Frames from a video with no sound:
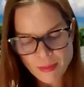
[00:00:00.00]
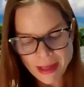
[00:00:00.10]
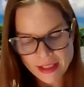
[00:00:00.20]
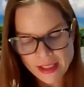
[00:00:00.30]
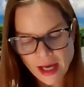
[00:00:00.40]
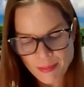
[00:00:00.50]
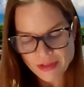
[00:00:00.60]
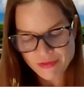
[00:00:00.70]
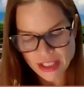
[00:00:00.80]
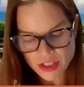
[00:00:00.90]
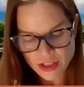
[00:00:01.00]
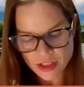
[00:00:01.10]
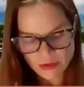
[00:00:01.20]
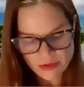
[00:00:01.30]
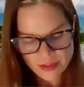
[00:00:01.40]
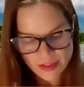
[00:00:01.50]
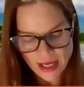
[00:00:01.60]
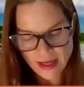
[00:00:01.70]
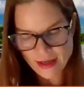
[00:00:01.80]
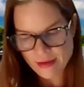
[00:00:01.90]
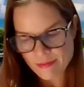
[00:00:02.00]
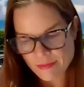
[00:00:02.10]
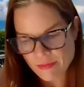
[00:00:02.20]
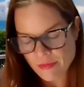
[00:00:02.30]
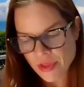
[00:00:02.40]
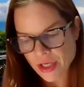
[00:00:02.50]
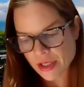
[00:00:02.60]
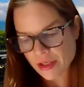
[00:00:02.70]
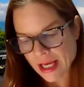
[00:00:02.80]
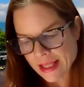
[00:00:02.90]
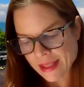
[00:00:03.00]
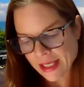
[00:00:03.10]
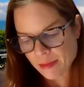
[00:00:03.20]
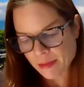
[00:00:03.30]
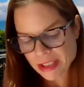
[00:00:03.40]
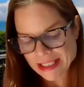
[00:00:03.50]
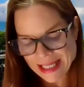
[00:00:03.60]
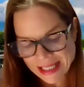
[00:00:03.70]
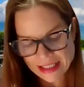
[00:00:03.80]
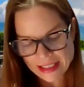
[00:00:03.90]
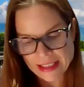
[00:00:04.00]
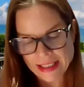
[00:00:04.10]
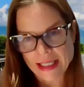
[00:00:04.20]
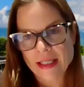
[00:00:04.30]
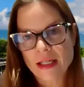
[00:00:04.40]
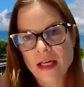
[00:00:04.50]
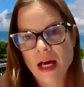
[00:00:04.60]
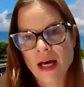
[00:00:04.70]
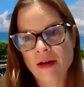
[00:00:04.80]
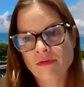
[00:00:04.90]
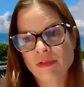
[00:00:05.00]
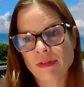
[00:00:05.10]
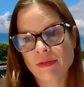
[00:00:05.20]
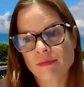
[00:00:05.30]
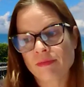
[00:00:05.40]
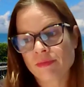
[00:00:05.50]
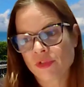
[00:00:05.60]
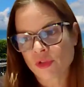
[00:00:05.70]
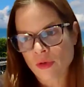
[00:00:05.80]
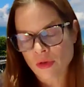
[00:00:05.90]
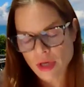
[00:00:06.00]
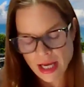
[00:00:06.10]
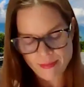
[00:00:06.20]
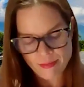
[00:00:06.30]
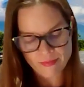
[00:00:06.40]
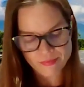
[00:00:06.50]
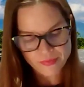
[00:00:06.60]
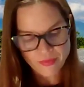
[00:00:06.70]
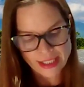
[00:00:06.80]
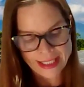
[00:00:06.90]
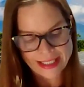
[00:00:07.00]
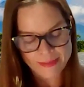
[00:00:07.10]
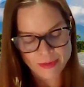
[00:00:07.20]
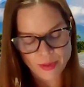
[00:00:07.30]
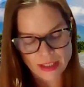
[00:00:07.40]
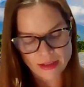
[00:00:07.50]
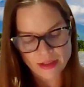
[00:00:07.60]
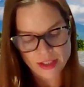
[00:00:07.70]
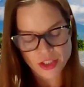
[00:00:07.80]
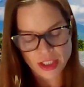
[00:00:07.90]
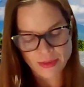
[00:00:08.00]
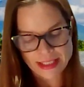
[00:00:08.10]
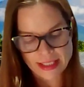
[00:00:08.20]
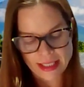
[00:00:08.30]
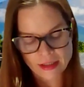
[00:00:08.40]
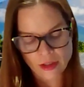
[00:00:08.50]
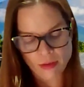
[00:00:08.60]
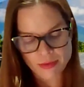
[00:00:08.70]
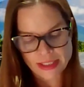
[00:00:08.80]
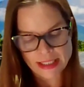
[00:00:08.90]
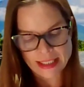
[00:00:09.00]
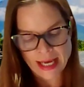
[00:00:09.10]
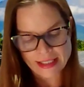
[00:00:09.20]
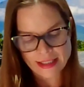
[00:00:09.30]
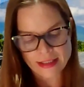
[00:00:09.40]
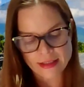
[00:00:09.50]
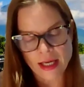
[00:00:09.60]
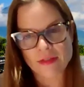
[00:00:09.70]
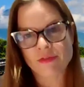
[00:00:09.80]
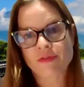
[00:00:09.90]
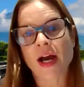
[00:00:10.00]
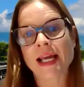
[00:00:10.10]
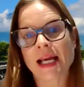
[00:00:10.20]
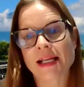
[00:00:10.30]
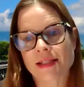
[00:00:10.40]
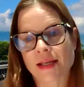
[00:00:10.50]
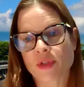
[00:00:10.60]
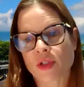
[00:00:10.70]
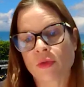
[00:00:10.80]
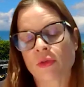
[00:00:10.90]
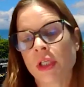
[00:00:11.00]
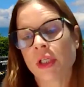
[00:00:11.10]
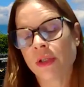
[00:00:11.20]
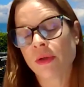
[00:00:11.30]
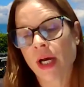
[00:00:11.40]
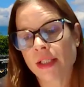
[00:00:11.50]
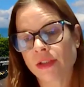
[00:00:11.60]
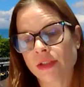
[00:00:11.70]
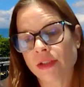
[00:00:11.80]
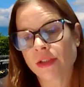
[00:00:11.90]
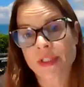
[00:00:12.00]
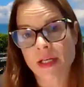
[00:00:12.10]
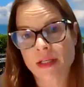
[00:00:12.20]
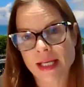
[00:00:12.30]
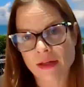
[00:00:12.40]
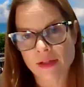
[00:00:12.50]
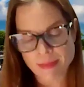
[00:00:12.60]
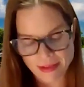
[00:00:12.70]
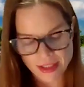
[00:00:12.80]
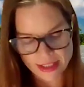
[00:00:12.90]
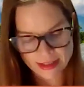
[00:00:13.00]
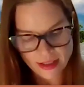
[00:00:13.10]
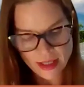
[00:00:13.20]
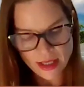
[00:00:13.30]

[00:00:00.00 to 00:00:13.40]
talk about a couple of issues that I think particularly draw links between the G20 and COP28, and finance. I'm sure you heard Dr. Sultan say a lot about this